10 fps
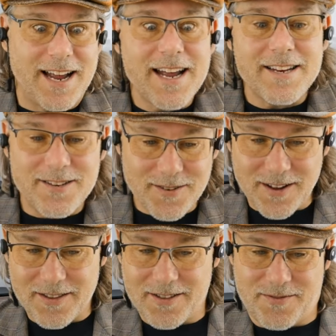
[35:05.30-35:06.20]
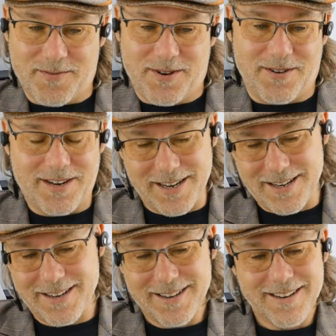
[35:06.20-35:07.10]
and I had to do all this work,
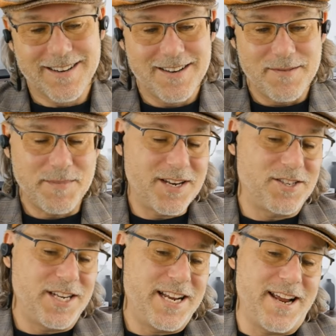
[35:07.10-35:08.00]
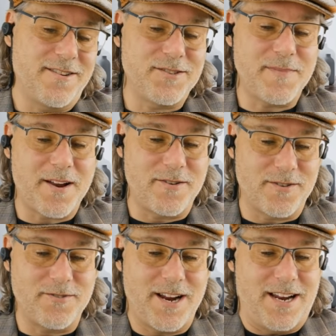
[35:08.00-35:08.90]
and because she cares about her
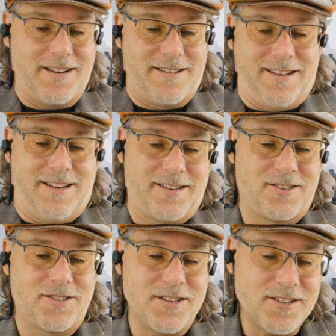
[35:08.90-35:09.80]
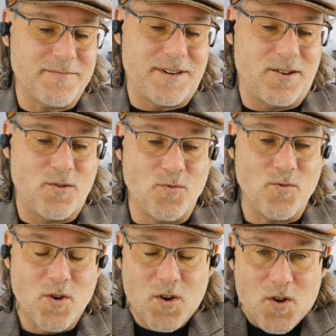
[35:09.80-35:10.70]
grades. Like she's somebody
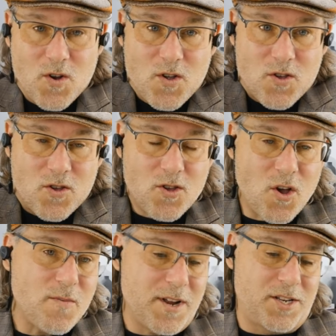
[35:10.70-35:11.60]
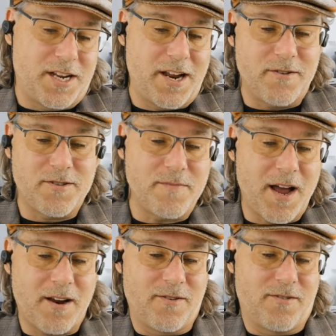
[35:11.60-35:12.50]
who so much cares
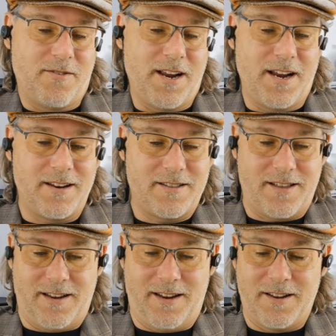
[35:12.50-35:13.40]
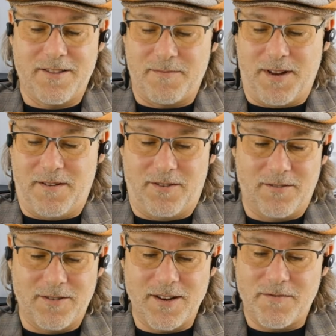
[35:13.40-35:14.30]
about her grades that at some
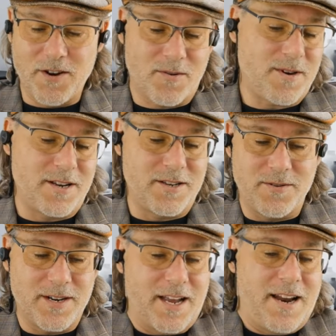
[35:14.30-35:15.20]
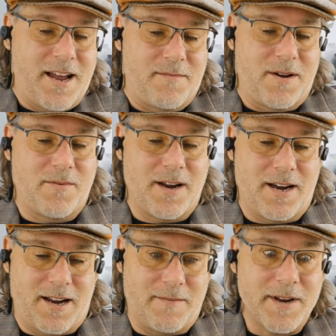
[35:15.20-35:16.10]
level, if you don't want to do it, get out of my
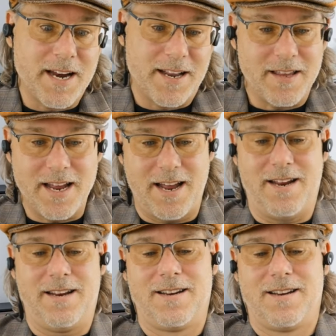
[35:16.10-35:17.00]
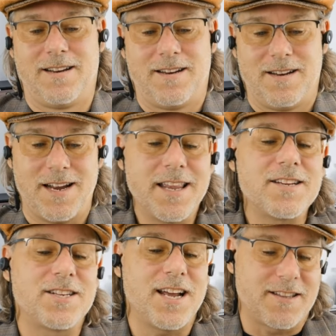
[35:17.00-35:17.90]
way. I'm getting the A. And
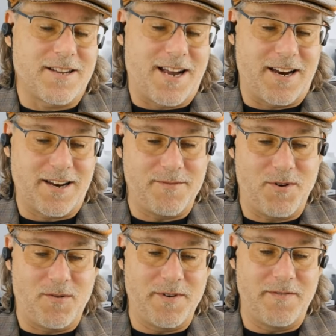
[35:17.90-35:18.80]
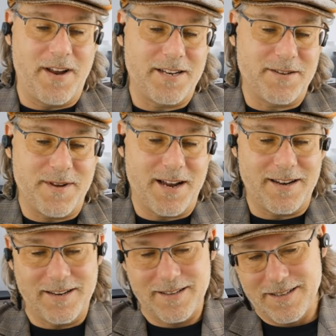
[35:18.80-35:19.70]
then she has to kind of come home and vent about
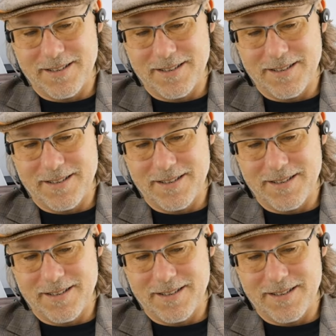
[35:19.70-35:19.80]
it.